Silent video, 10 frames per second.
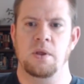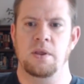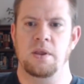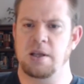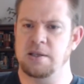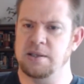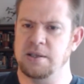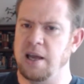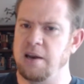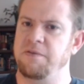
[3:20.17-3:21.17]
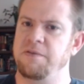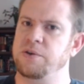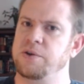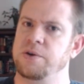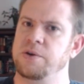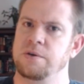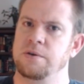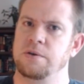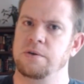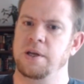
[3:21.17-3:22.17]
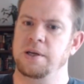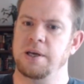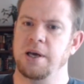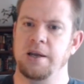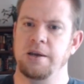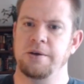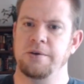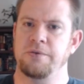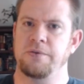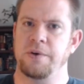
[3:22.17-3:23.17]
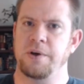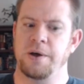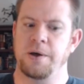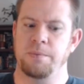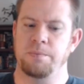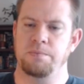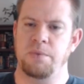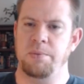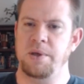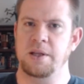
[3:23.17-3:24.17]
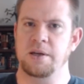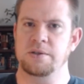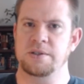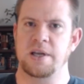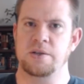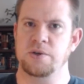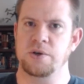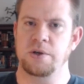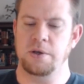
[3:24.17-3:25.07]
that's kind of filtered and kind of maybe a little censored.